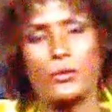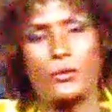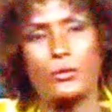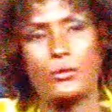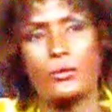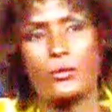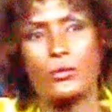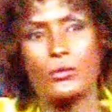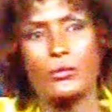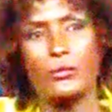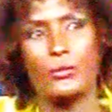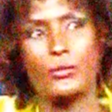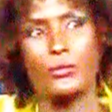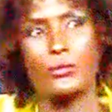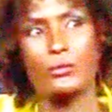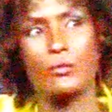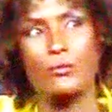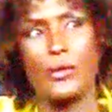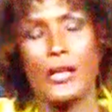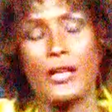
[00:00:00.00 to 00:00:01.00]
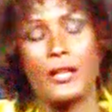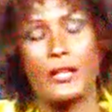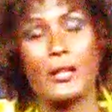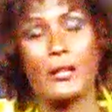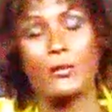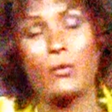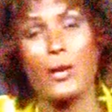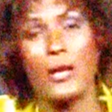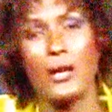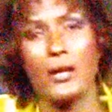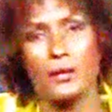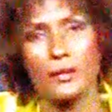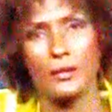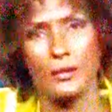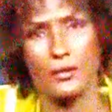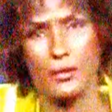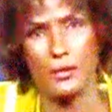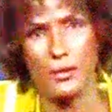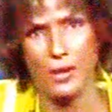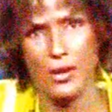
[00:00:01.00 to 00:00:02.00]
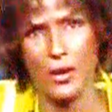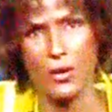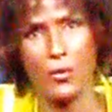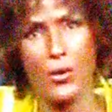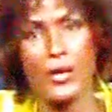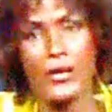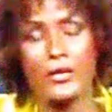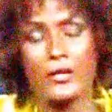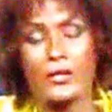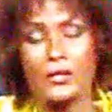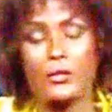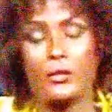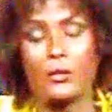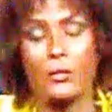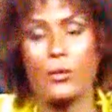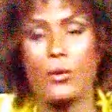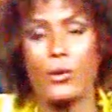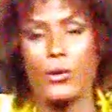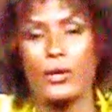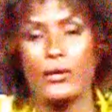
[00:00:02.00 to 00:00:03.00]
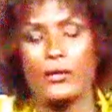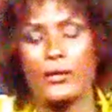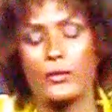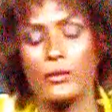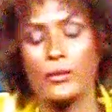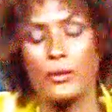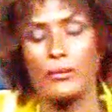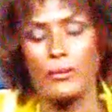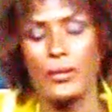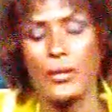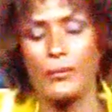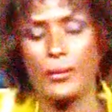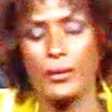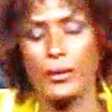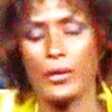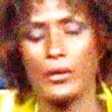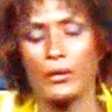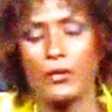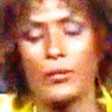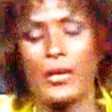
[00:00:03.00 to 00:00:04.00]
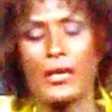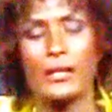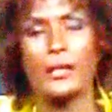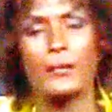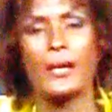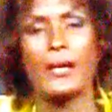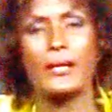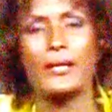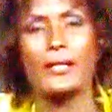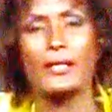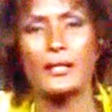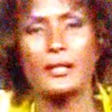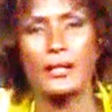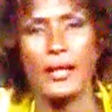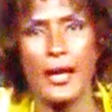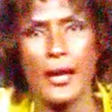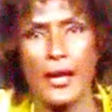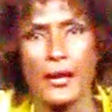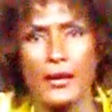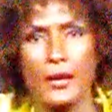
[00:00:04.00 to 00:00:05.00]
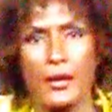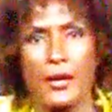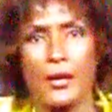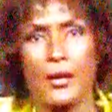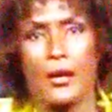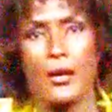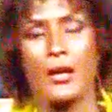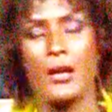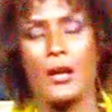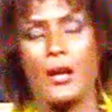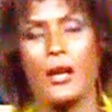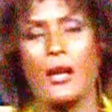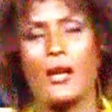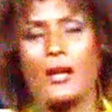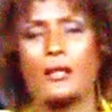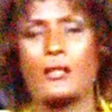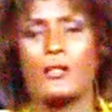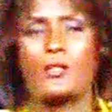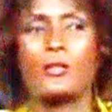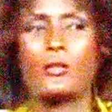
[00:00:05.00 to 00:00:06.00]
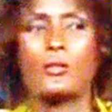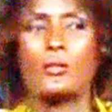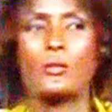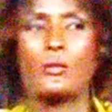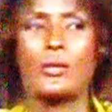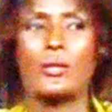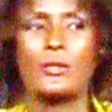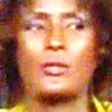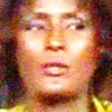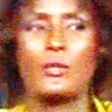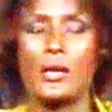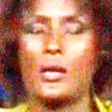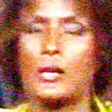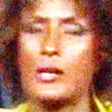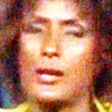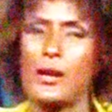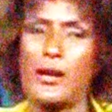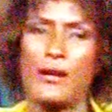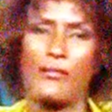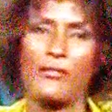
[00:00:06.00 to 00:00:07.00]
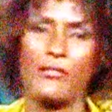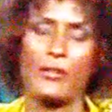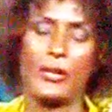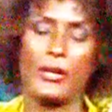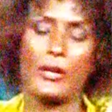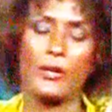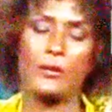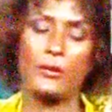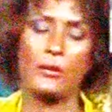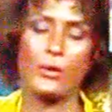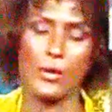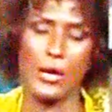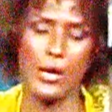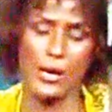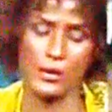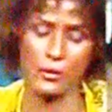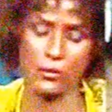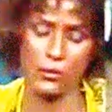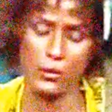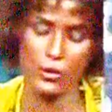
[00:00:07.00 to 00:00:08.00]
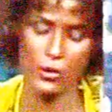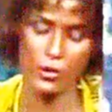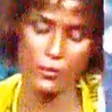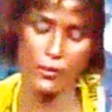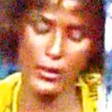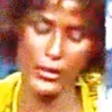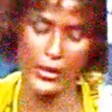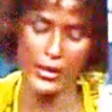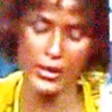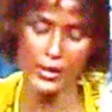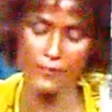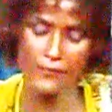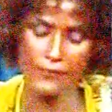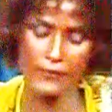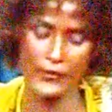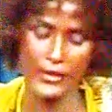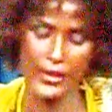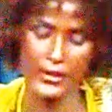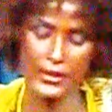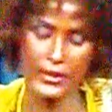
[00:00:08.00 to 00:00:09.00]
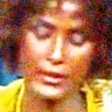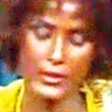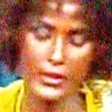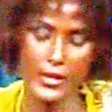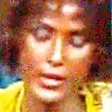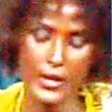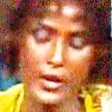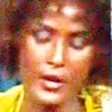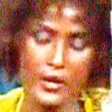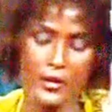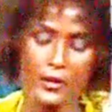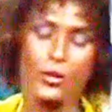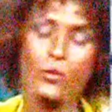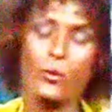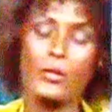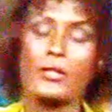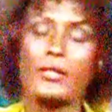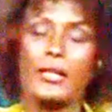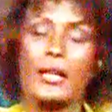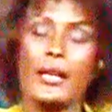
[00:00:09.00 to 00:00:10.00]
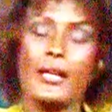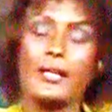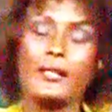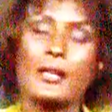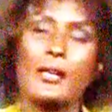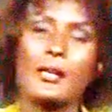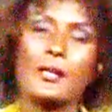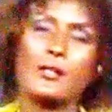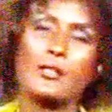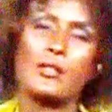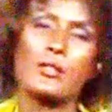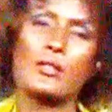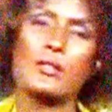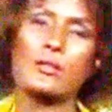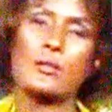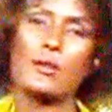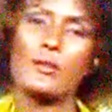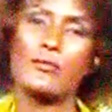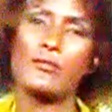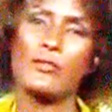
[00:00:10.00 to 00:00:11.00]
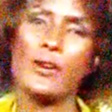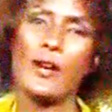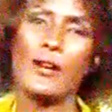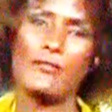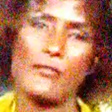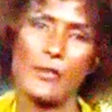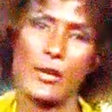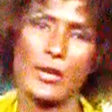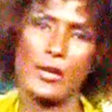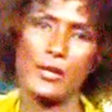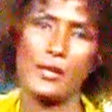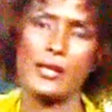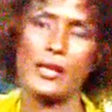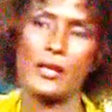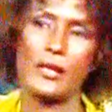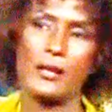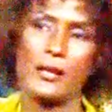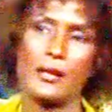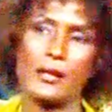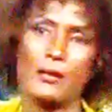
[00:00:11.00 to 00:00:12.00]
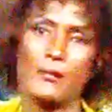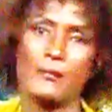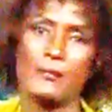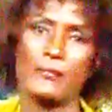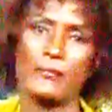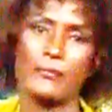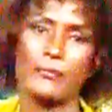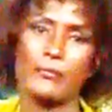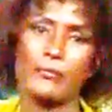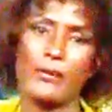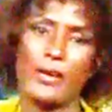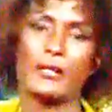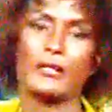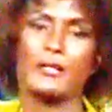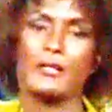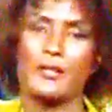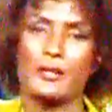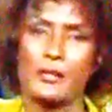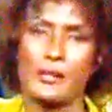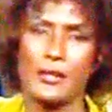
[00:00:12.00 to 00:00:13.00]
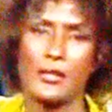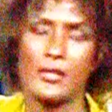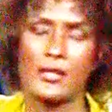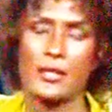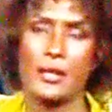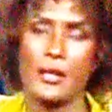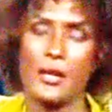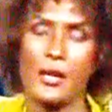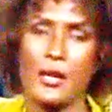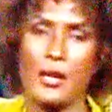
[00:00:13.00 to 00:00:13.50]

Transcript: to make it awareness to the world and to the people and to make them understand, and so it took a lot of effort and hard work. But it's 28 countries of Africa that practice this.